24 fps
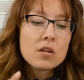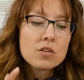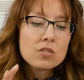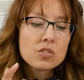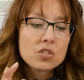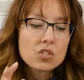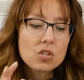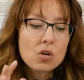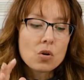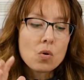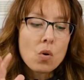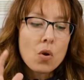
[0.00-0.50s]

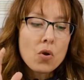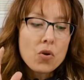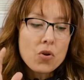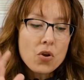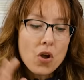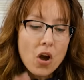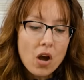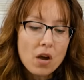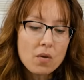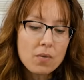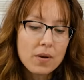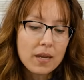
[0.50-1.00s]
So
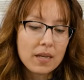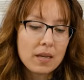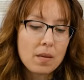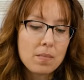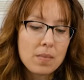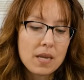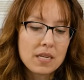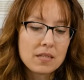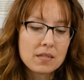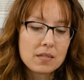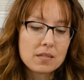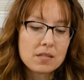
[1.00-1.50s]
not
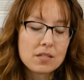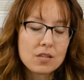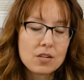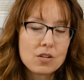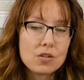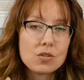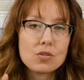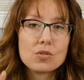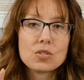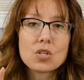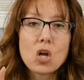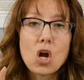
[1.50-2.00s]
recommended to
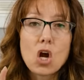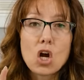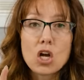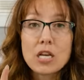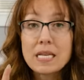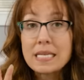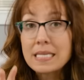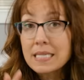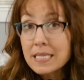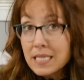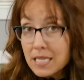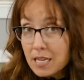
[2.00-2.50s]
use
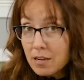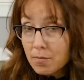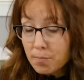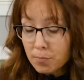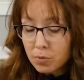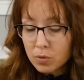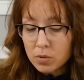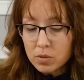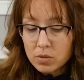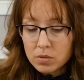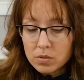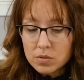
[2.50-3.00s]
on deep
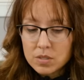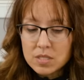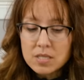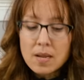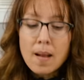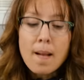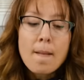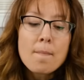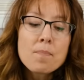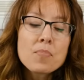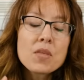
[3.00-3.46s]
wounds.